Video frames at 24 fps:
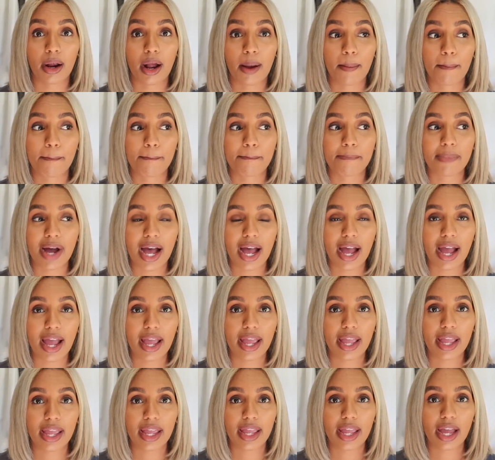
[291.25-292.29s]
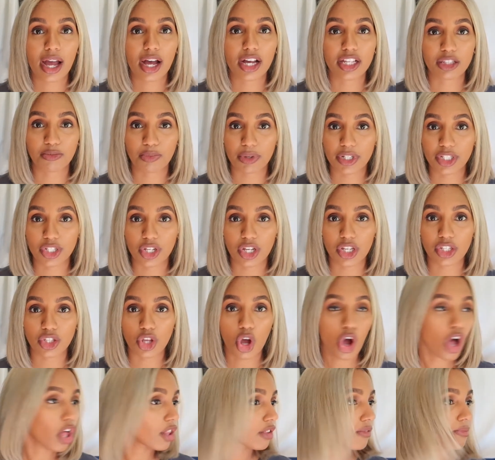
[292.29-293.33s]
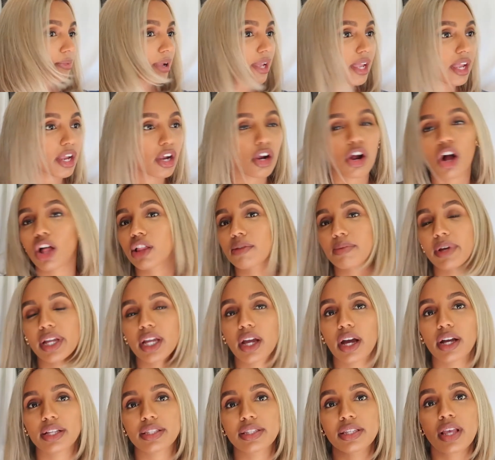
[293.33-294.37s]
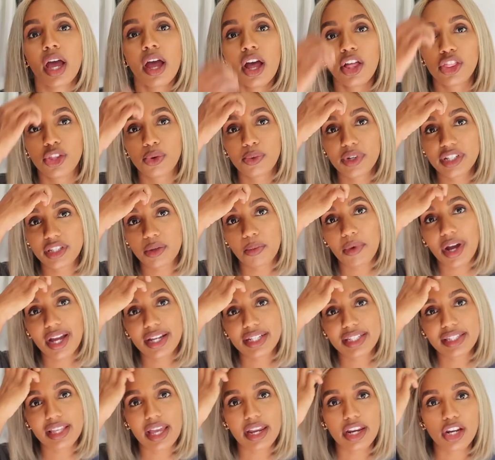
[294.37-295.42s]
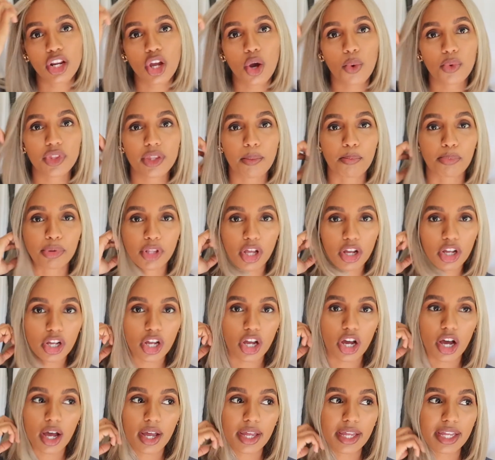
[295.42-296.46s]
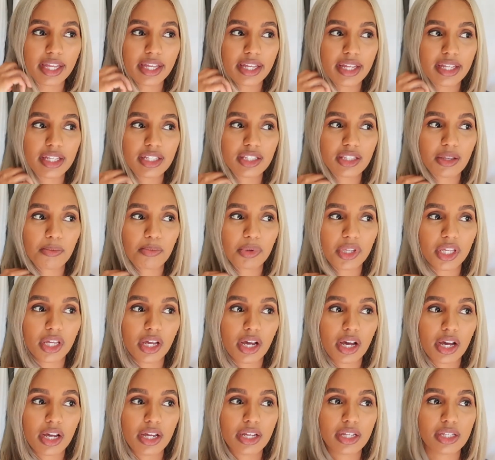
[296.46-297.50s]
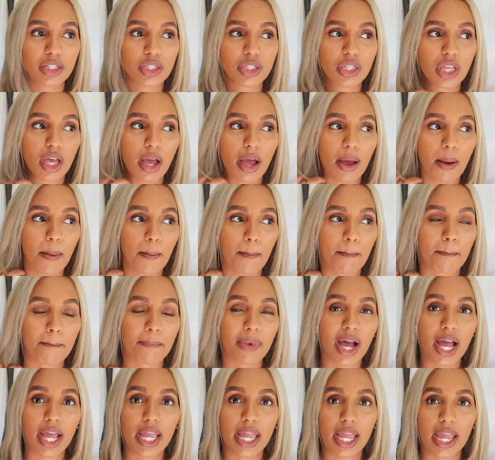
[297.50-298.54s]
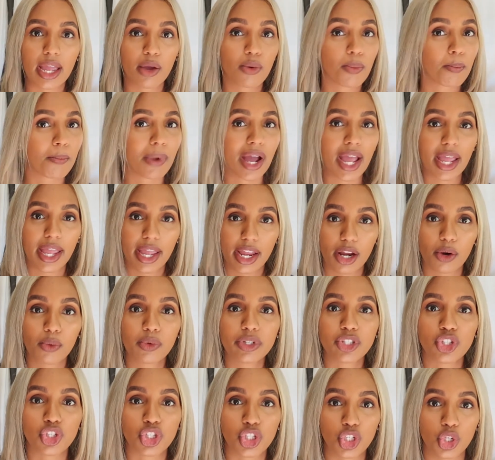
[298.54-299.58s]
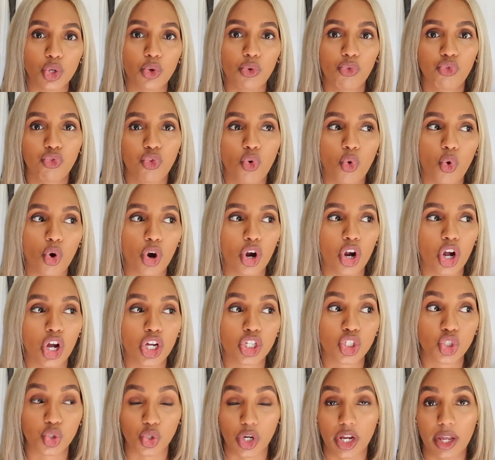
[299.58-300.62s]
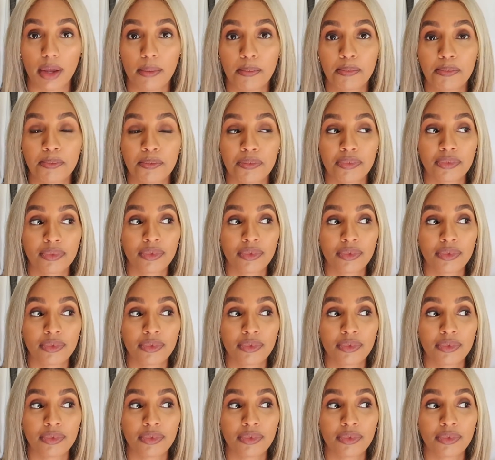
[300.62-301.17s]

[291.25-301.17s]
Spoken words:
My husband does all of my hair, all of my cuts. The reason why I decided to go with a blunt cut is because my hair was due for a trim.